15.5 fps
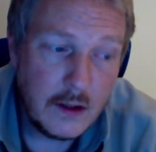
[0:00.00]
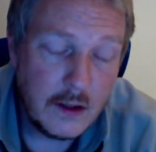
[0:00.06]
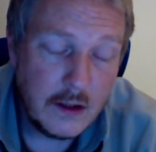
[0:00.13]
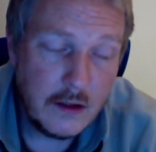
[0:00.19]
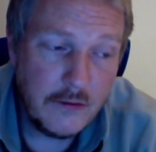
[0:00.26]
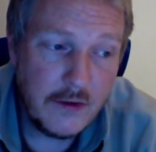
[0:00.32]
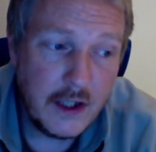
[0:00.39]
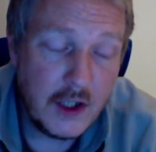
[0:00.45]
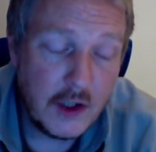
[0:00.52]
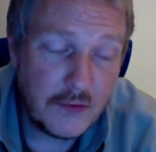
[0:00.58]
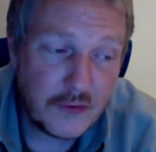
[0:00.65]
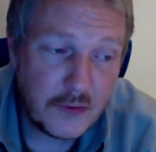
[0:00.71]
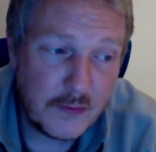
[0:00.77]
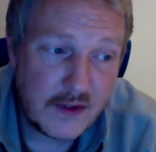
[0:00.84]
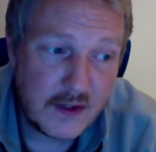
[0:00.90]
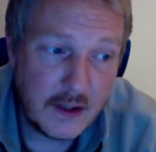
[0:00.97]
video
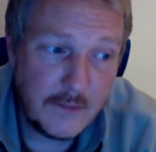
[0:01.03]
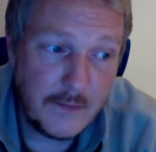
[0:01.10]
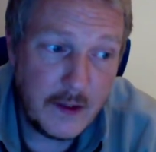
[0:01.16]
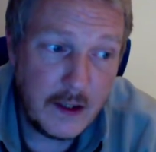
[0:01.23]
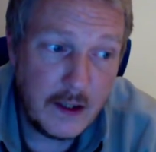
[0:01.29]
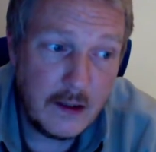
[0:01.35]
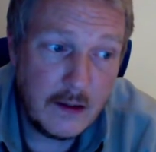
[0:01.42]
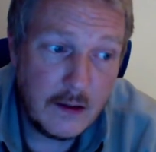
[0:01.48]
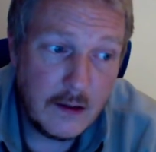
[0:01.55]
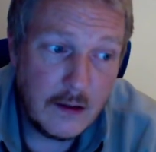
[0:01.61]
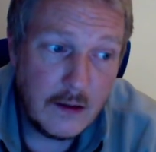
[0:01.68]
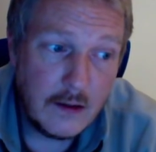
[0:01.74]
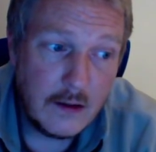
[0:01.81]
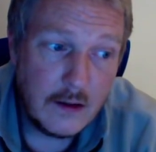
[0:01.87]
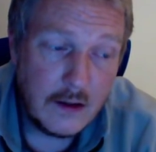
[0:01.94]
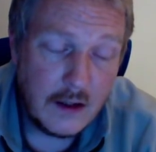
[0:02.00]
from Sunday,
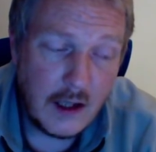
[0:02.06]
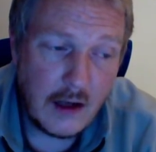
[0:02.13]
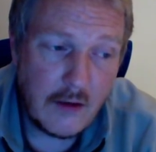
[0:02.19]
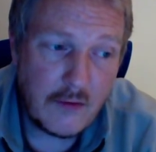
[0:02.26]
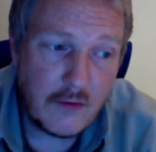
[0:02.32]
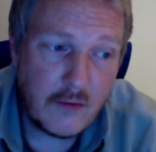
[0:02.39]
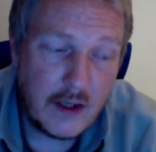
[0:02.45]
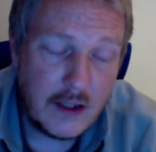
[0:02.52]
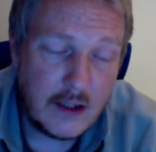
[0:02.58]
even when